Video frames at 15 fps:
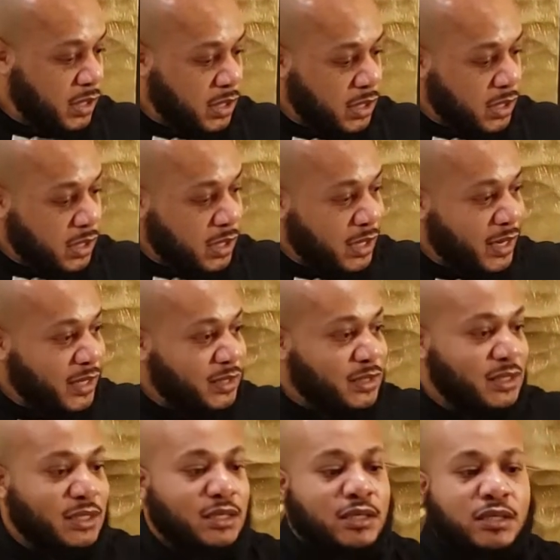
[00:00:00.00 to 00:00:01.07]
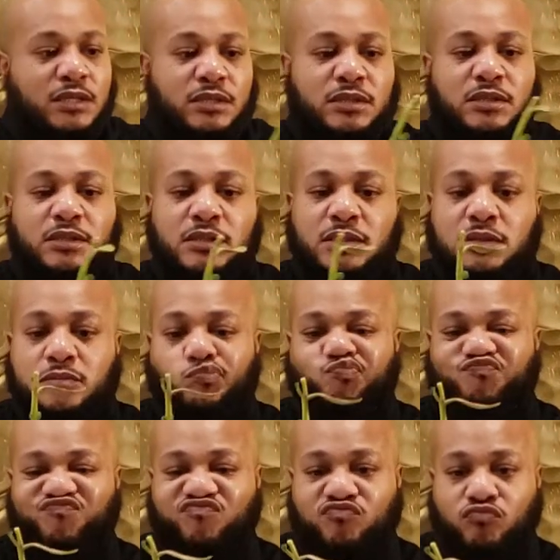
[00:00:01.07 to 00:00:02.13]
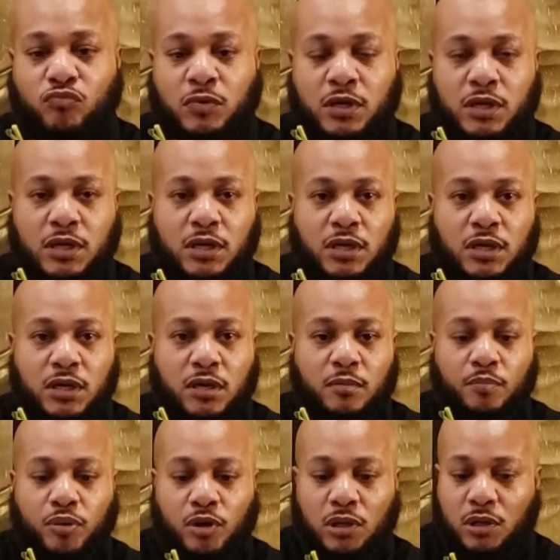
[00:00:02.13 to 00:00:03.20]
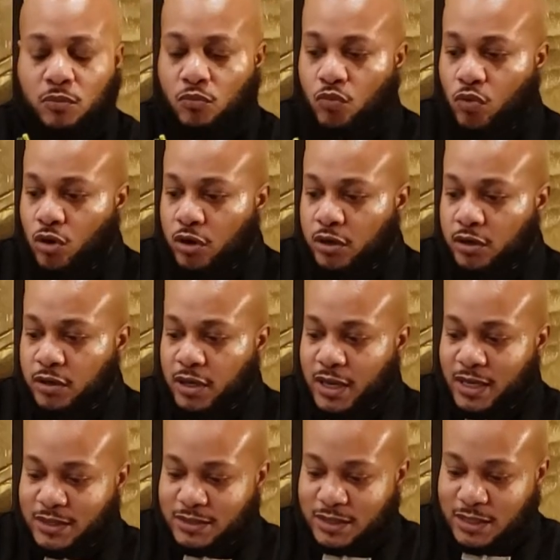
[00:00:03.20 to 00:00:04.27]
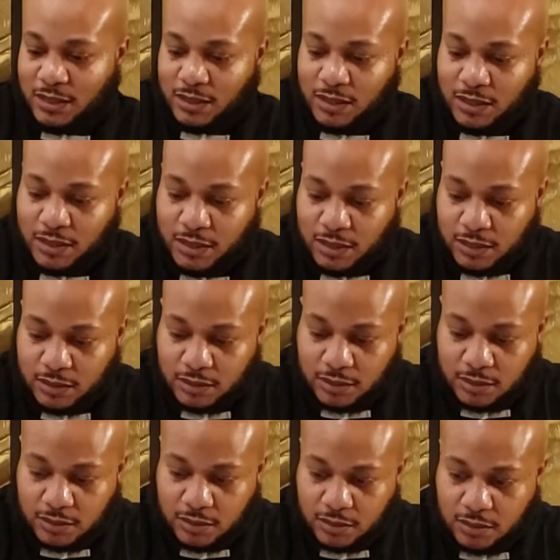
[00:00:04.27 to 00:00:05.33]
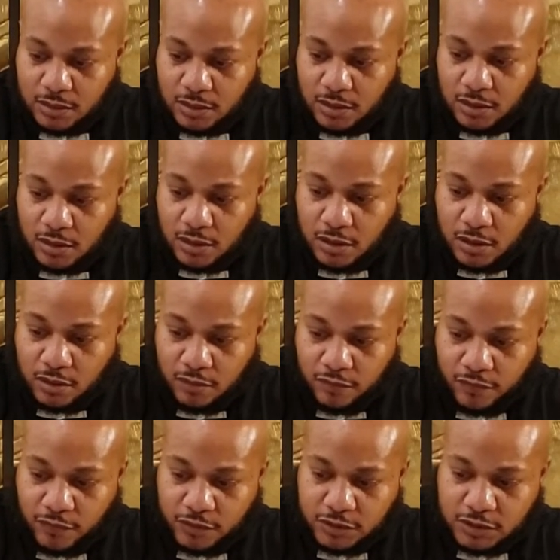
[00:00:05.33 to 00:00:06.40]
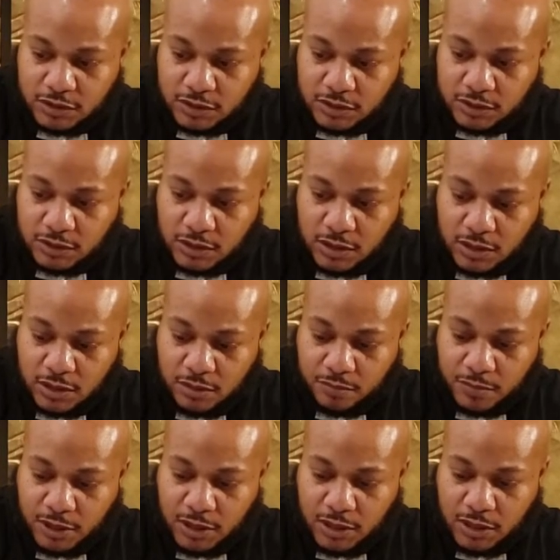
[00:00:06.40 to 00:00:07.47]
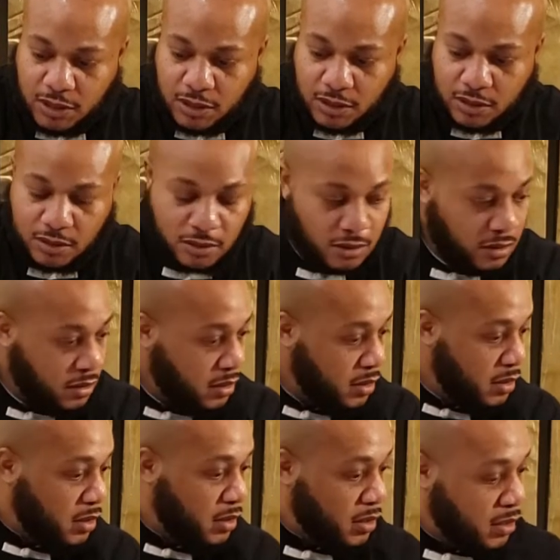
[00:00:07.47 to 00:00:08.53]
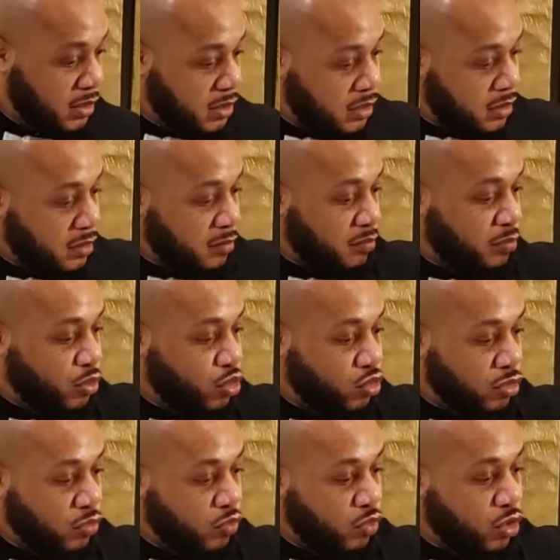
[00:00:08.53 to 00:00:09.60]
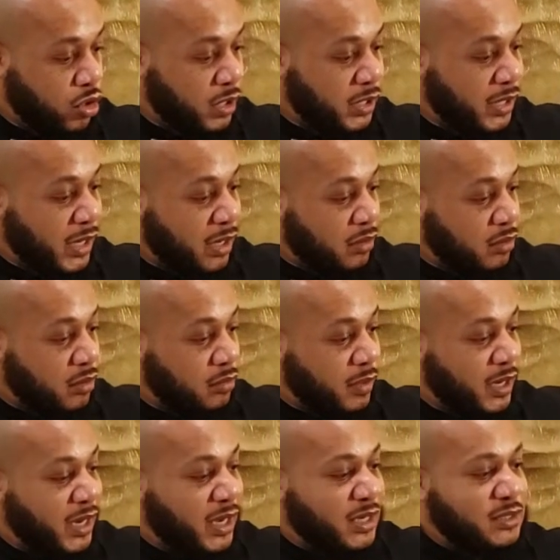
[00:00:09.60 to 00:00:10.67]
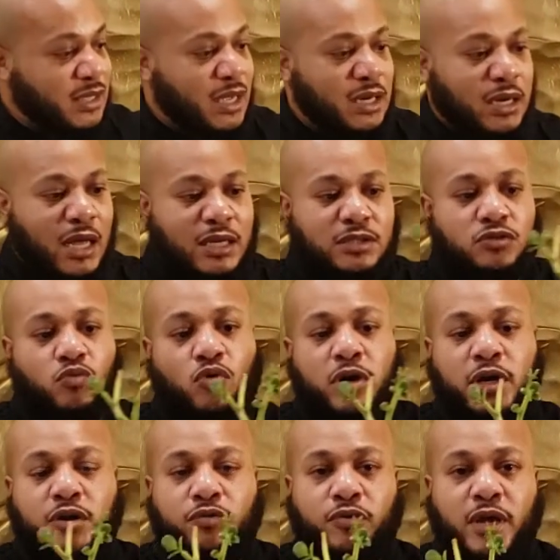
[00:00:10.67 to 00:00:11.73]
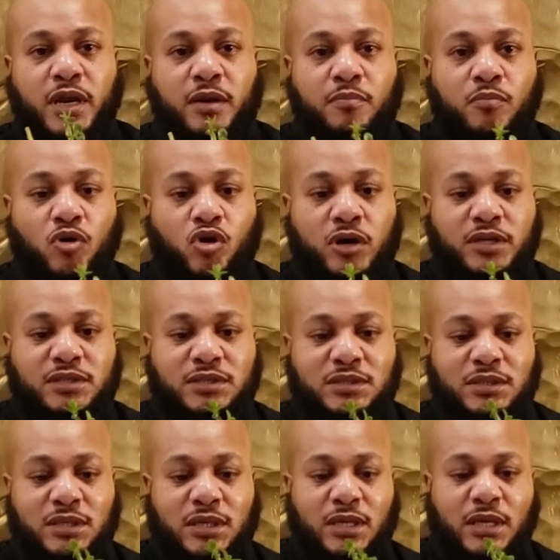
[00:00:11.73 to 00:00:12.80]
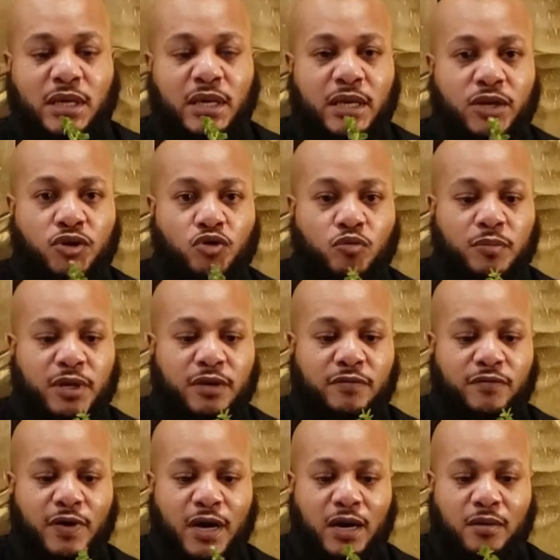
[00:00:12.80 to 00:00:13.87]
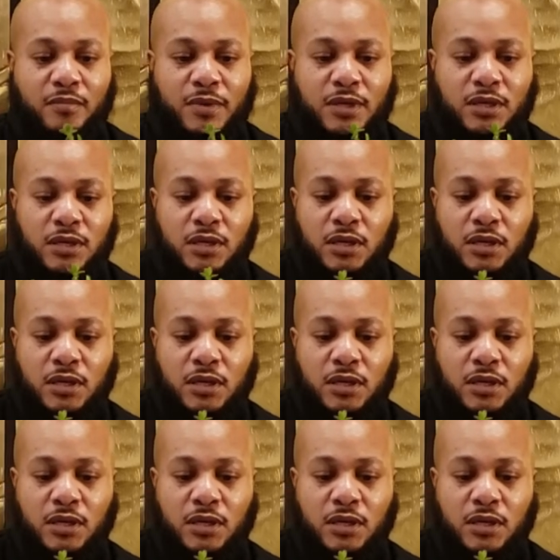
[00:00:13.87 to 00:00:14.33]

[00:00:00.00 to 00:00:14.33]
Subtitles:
and let these pull up water as they need it versus me pouring water down on them right now, because I just want to create a moist, humid environment